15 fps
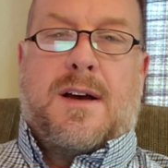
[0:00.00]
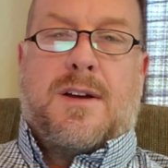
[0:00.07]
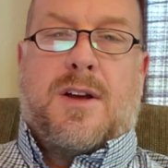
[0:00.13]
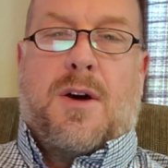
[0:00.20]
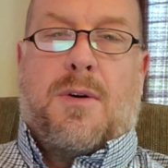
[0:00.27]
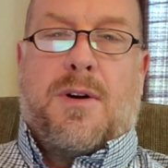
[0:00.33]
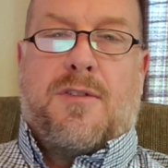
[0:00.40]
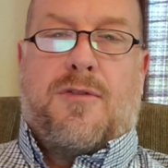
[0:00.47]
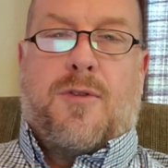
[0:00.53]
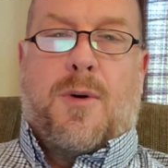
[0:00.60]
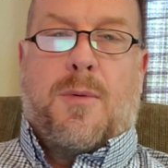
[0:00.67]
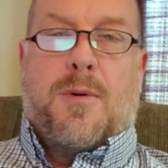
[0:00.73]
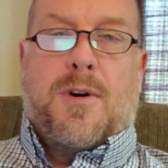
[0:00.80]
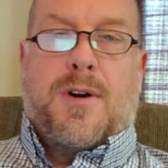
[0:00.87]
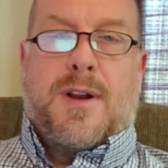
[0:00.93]
going
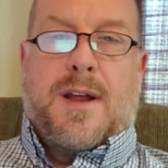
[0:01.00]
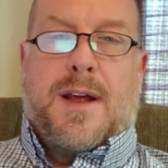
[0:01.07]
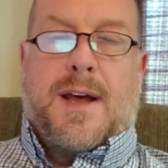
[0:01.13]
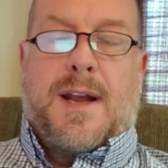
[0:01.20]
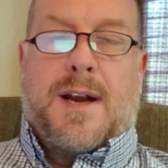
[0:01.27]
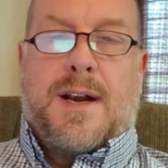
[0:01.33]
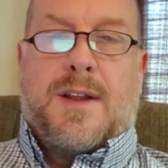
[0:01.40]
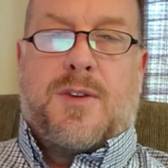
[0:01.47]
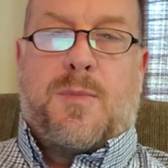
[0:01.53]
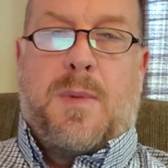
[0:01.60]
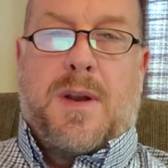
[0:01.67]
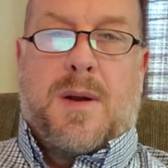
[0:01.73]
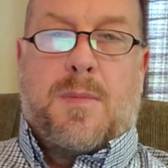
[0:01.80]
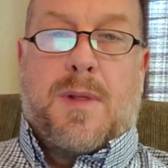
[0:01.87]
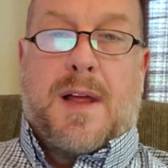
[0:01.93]
forward, and it has
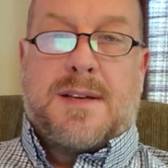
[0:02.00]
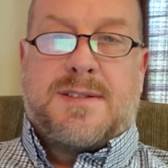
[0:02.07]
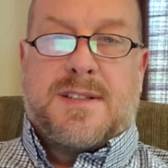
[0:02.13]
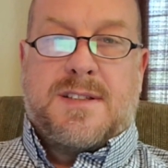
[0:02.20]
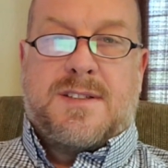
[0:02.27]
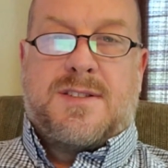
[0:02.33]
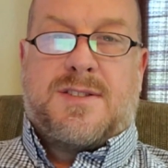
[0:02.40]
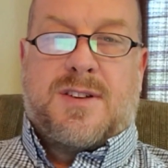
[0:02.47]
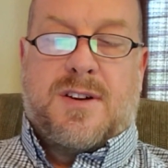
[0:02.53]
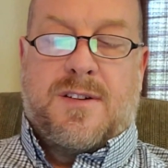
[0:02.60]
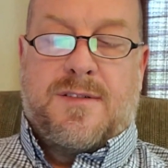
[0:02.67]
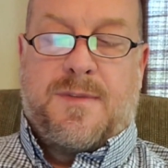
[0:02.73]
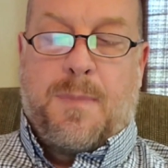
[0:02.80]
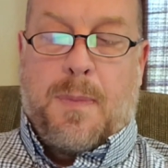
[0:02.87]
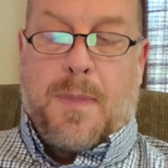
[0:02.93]
been a blessing to
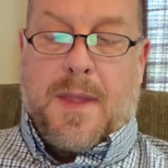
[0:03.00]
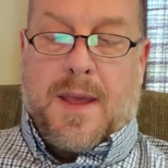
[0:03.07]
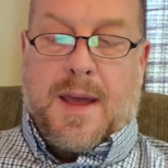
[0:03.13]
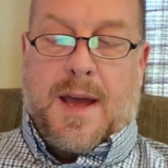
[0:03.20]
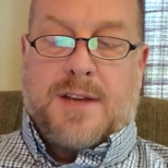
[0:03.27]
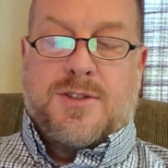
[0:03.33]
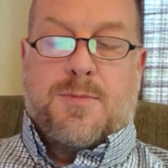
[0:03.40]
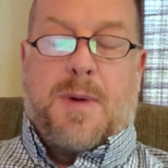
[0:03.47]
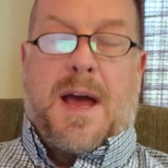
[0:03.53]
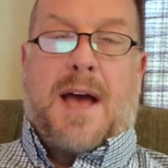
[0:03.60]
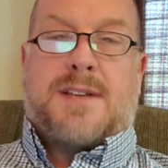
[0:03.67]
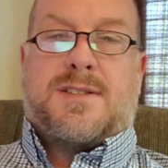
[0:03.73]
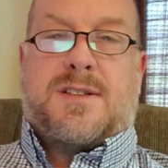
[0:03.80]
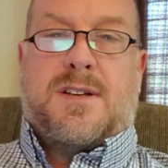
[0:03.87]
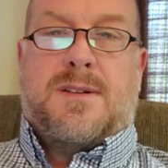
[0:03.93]
serve as your
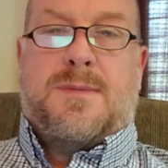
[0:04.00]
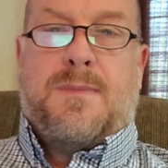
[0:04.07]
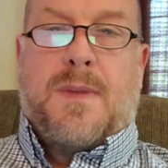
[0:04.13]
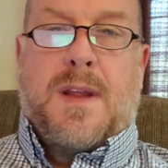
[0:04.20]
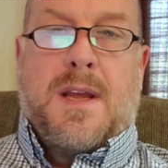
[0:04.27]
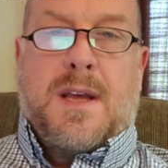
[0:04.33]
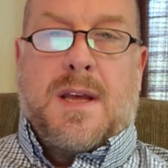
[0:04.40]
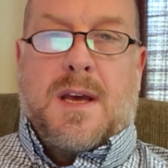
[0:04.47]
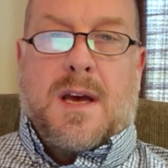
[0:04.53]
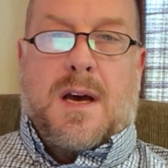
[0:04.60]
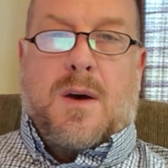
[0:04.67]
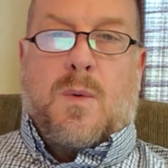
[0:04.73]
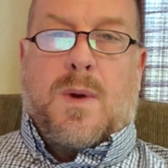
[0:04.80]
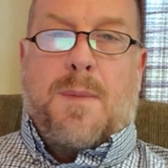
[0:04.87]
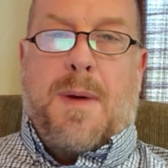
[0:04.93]
pastor.
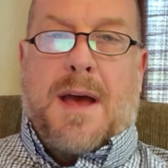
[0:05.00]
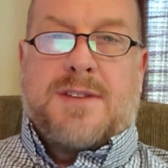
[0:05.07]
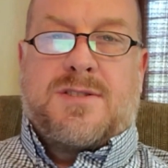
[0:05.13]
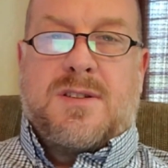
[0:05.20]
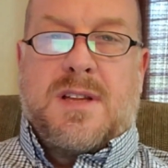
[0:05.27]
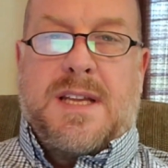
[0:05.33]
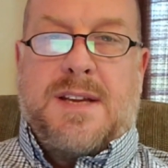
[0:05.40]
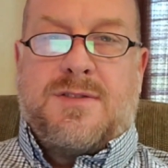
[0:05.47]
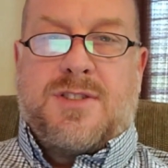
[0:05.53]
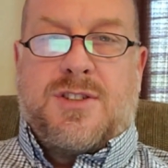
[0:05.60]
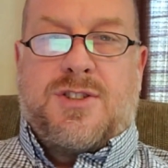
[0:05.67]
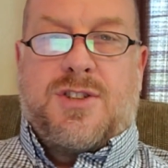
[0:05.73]
When a pastor leaves a